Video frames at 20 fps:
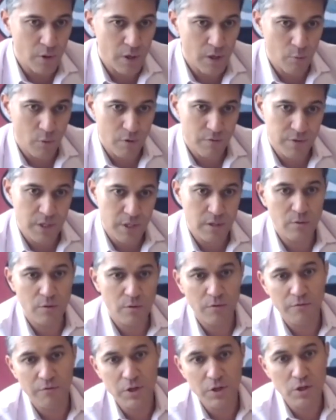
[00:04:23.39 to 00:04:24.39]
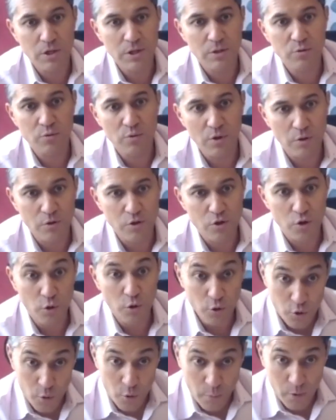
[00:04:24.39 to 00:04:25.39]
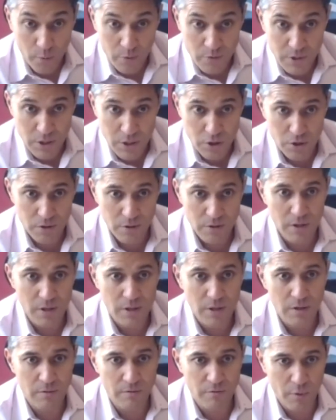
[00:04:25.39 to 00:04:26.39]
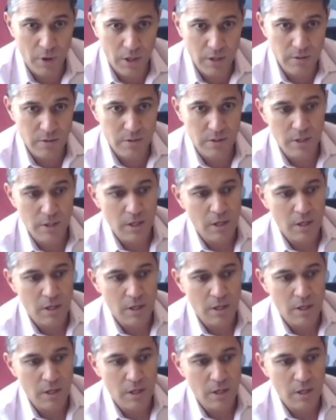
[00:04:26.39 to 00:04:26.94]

and we've started officially to launch a new proposition in France